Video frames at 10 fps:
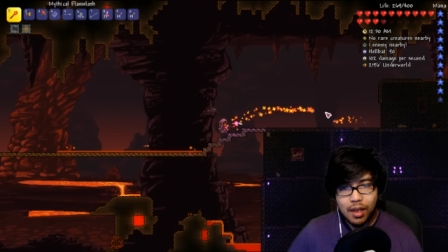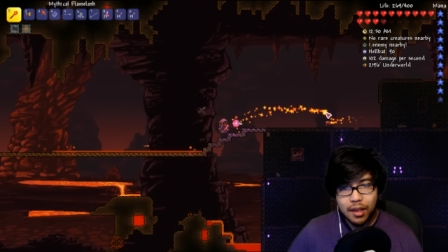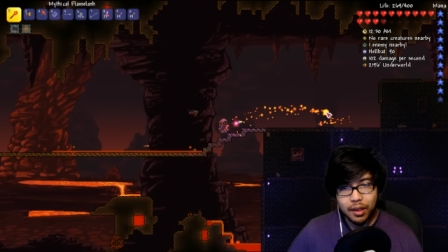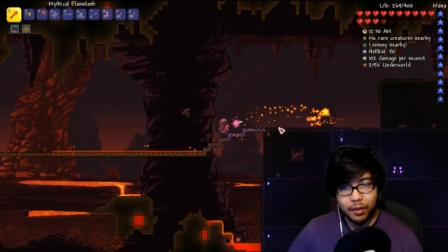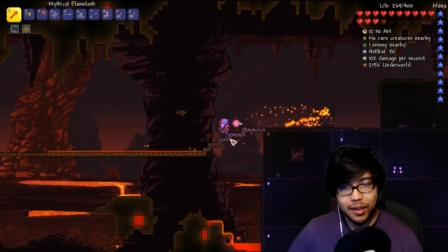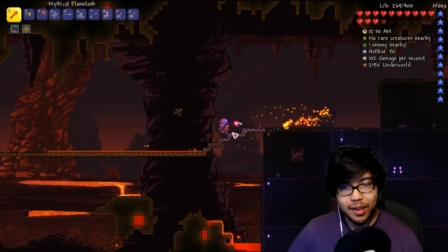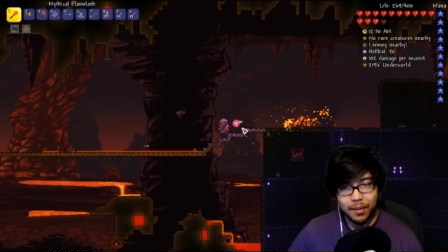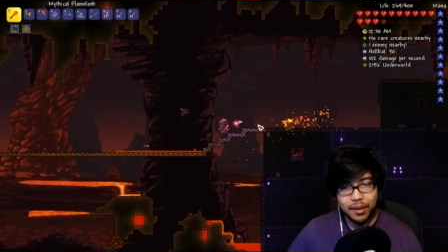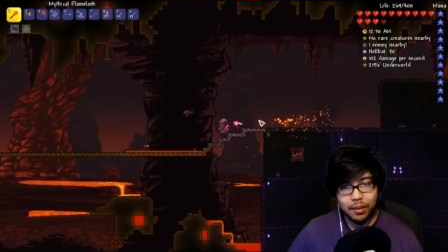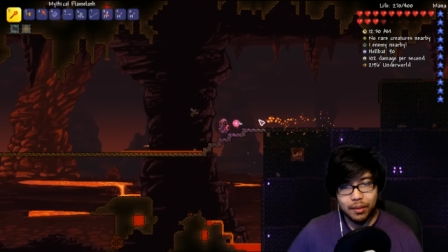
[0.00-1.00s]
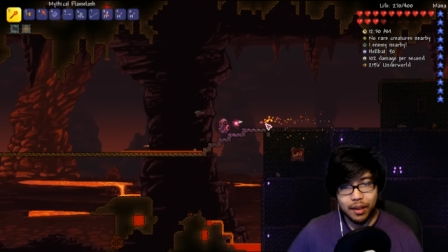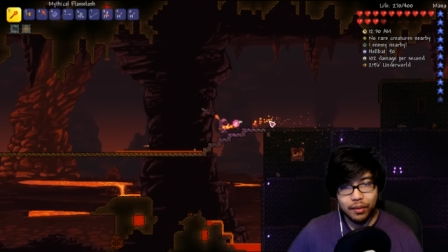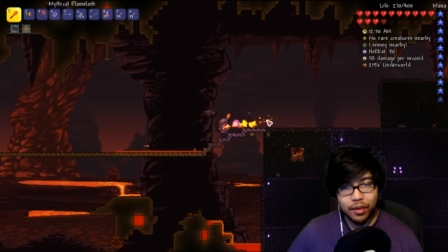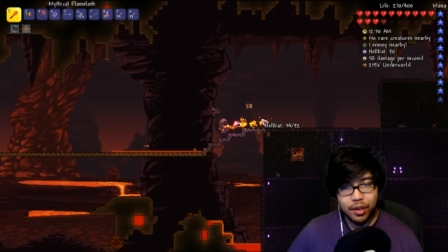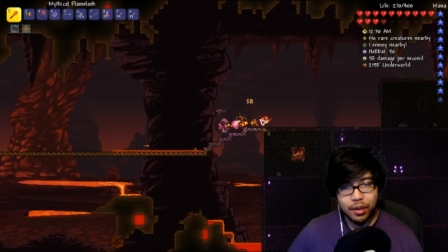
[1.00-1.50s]
So if this episode, like
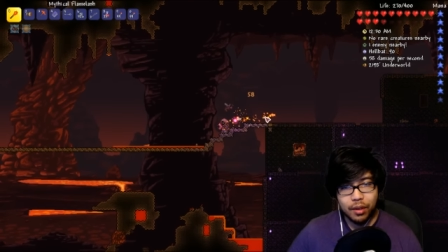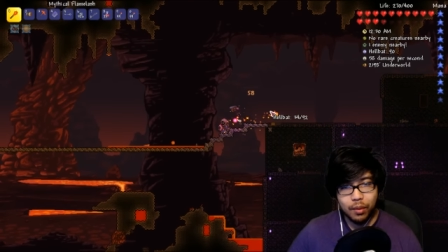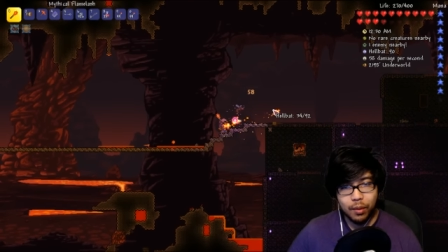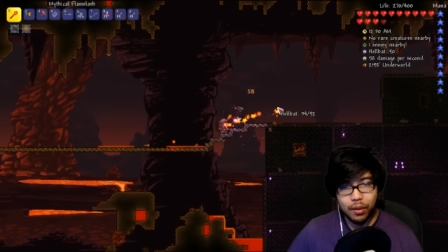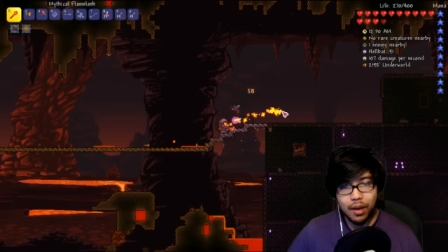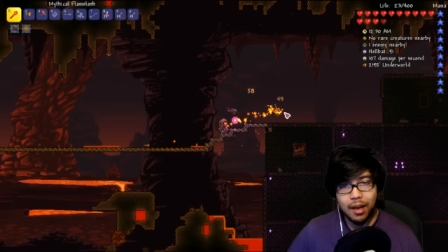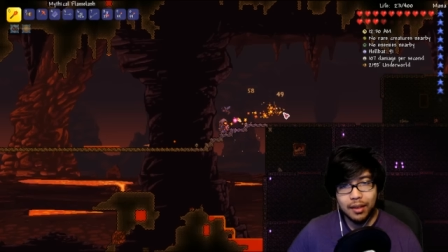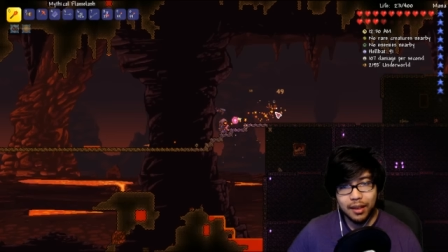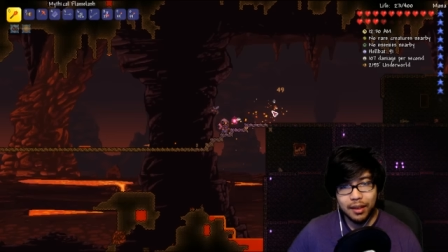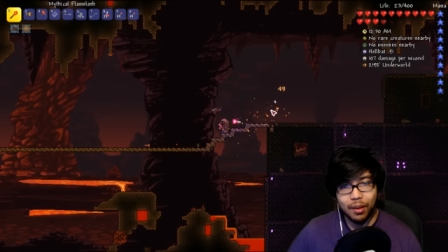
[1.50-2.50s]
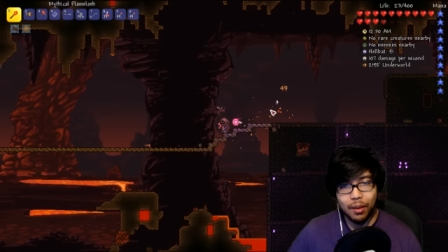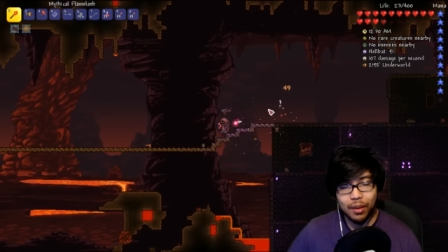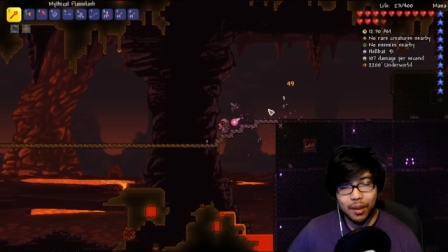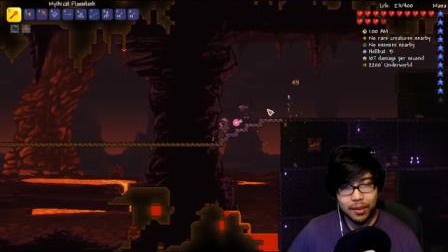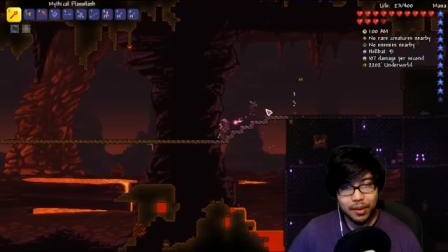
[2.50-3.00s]
for sure, we're, we're hunting the
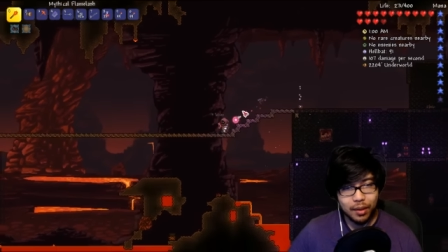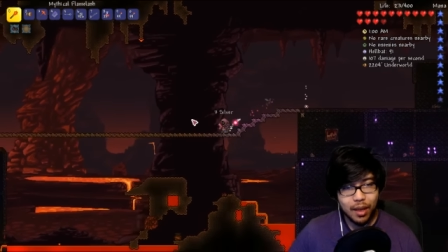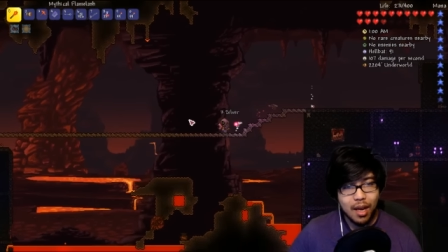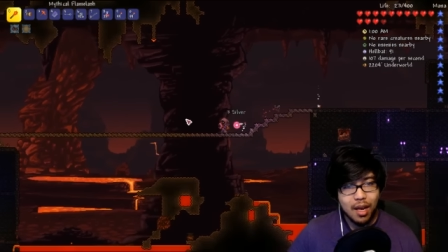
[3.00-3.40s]
whole episode.